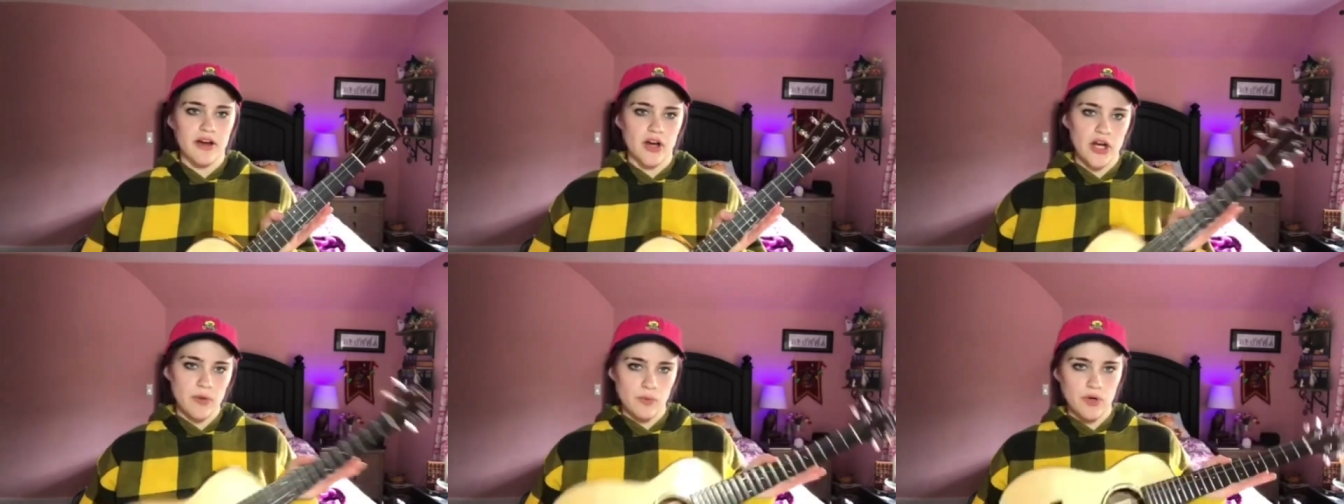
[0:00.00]

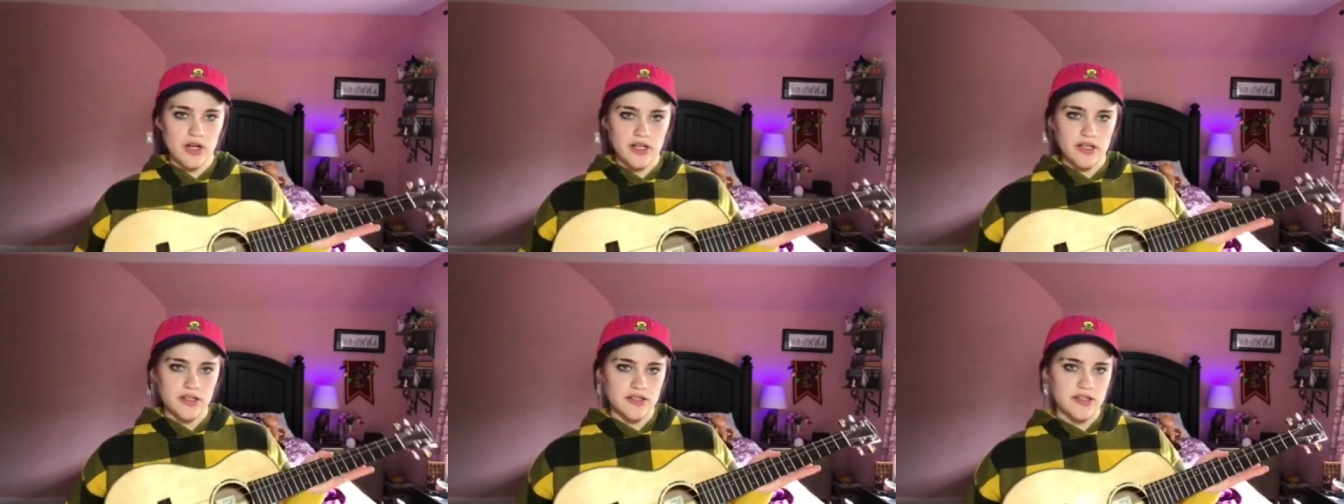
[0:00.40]
It
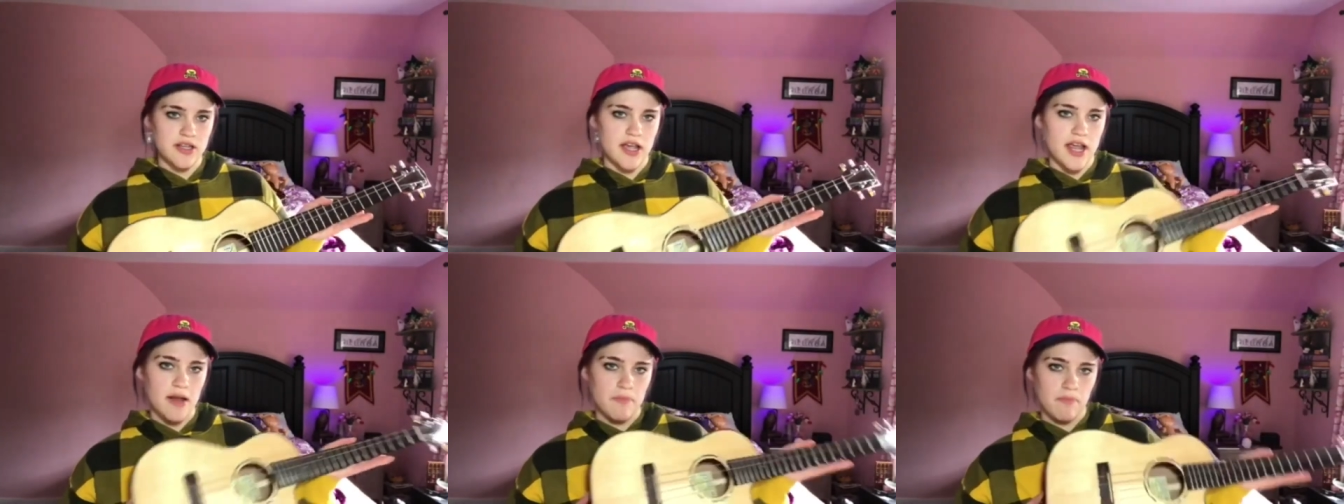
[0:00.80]
was
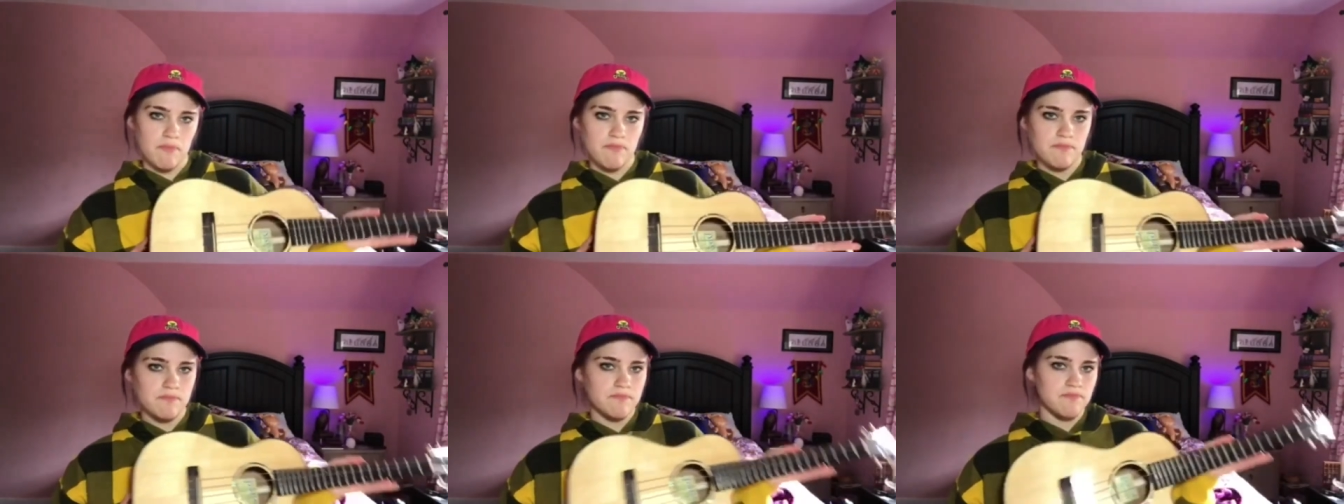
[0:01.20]
a
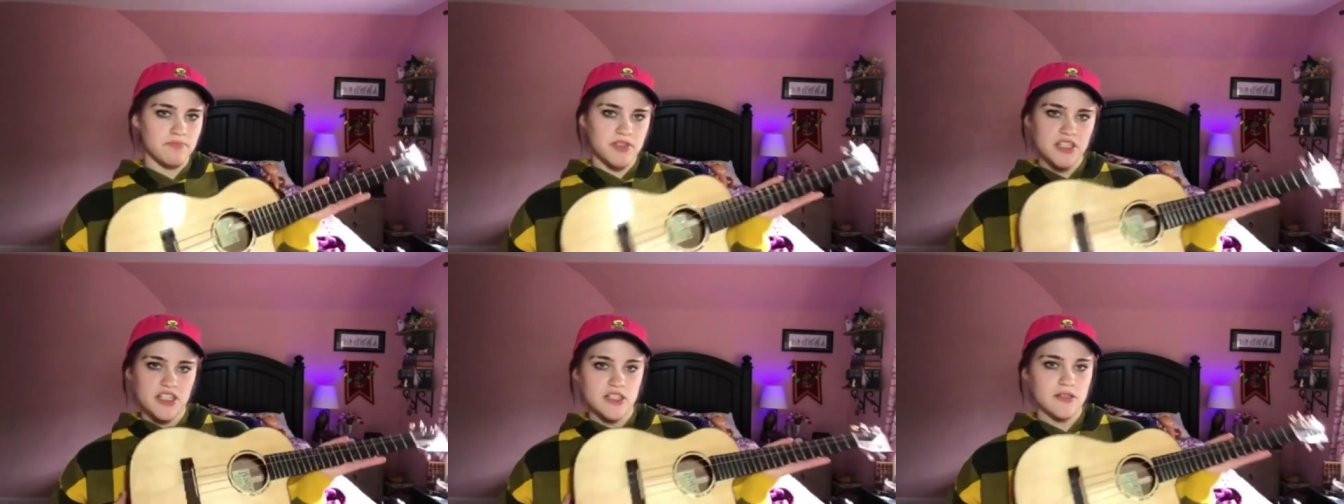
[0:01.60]

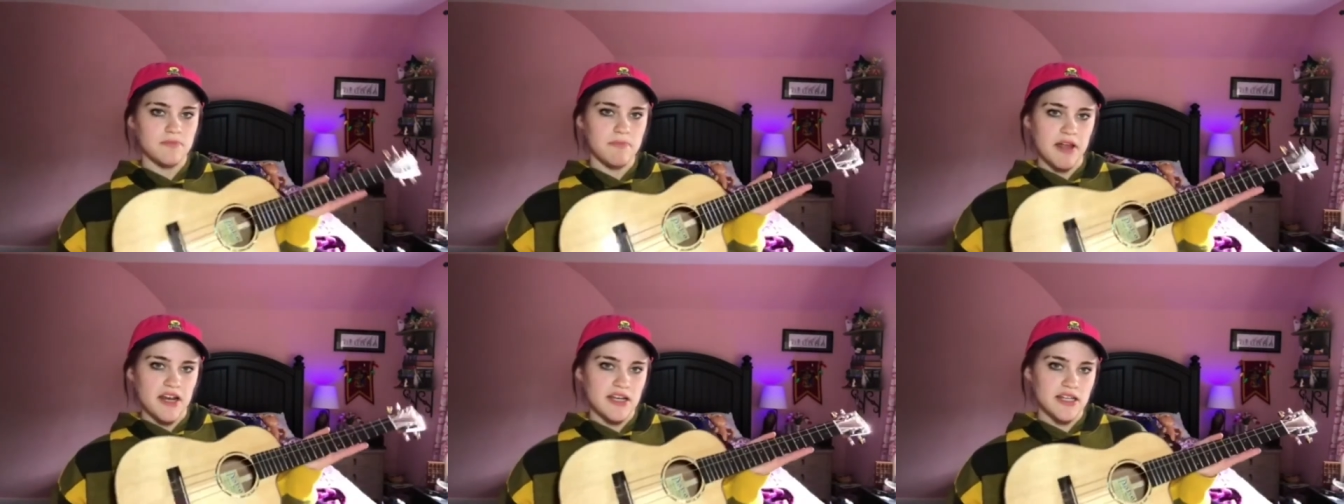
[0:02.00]

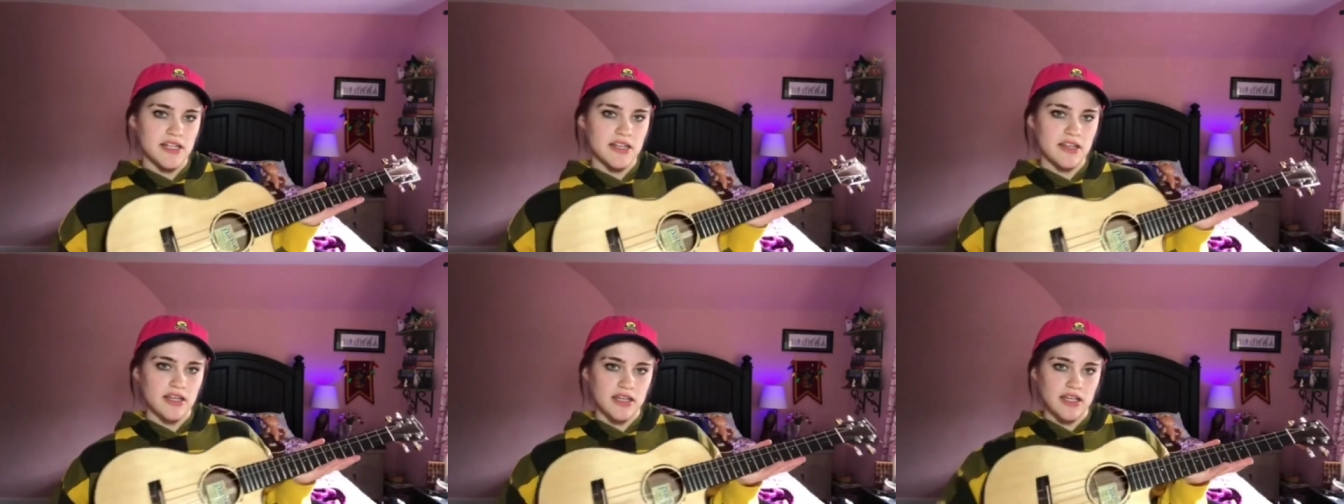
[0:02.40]
spendy
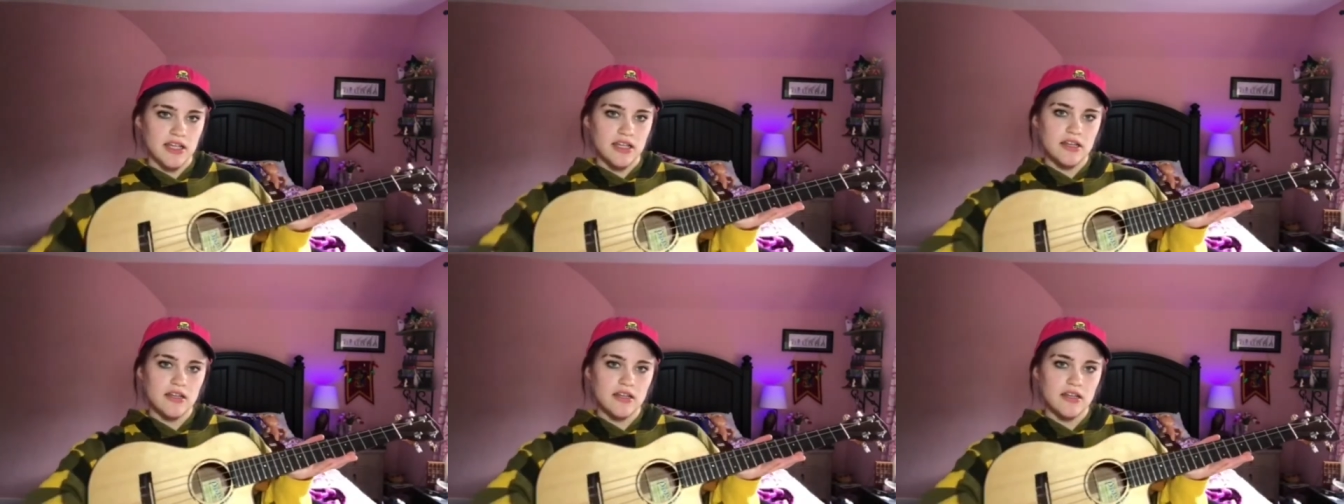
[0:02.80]
thingy.